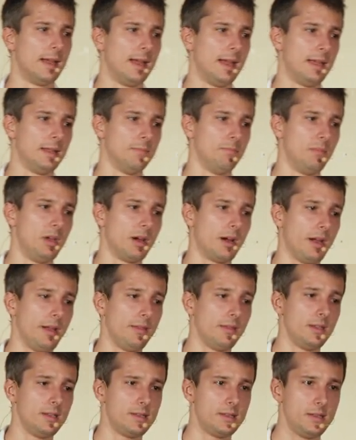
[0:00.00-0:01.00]
And
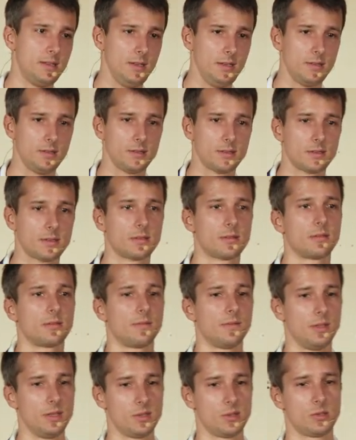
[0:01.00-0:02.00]
behind the scenes,
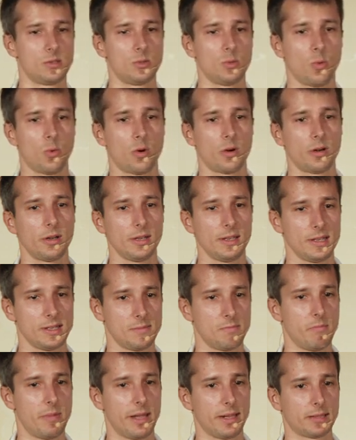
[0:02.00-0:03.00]
this store
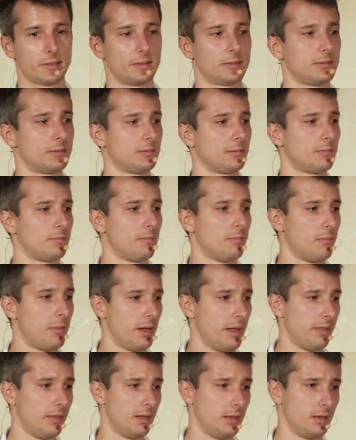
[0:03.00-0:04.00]
is backed
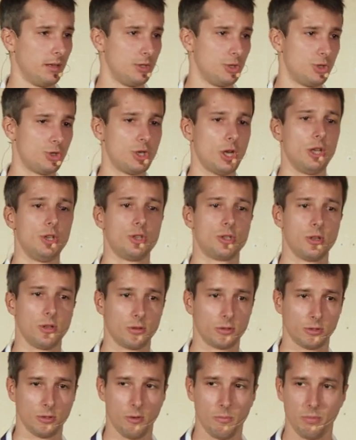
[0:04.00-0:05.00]
by the
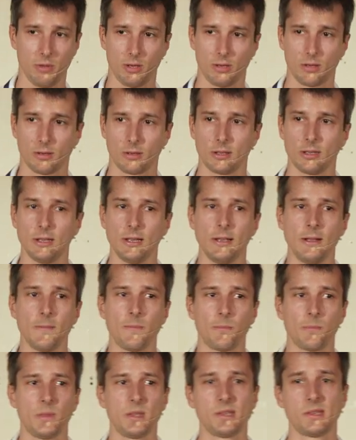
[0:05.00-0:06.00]
changelog topic.
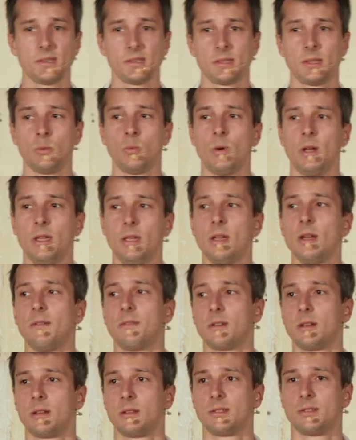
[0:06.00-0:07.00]
This is the way
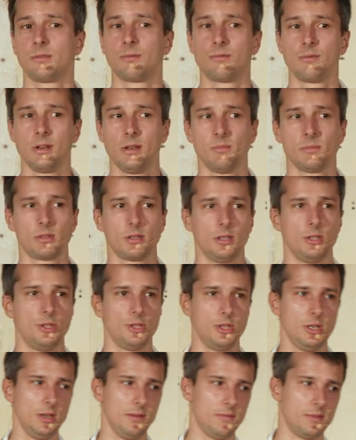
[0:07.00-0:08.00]
Kafka Streams
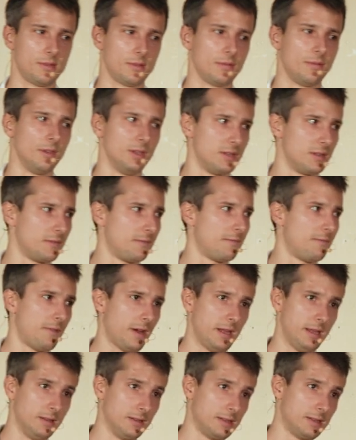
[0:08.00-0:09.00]
achieves this
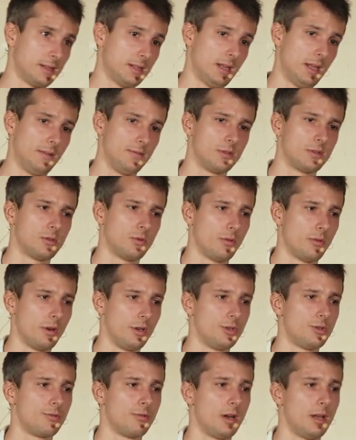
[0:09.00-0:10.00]
fail-safe
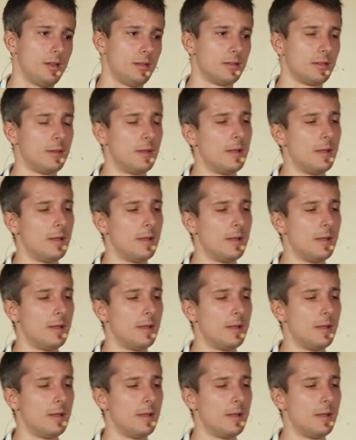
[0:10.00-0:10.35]
storage, right?